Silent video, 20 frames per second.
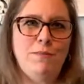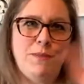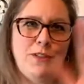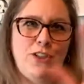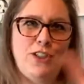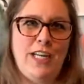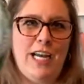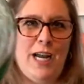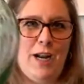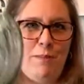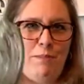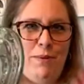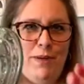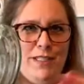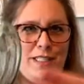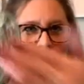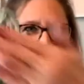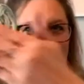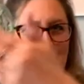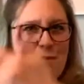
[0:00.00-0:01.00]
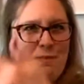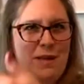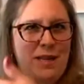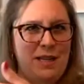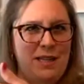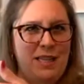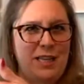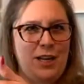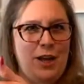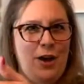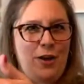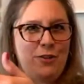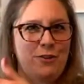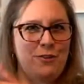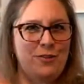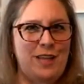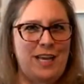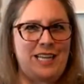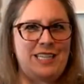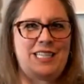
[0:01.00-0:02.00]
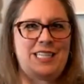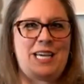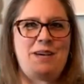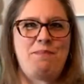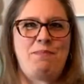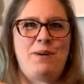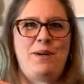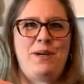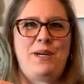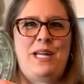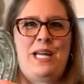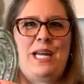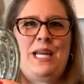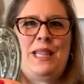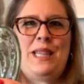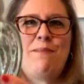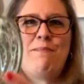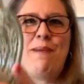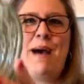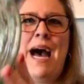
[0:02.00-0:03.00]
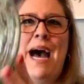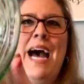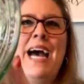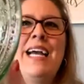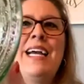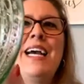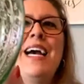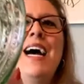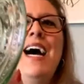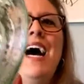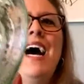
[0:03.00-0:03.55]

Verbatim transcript: but she kind of puts them and then other things get put in the back.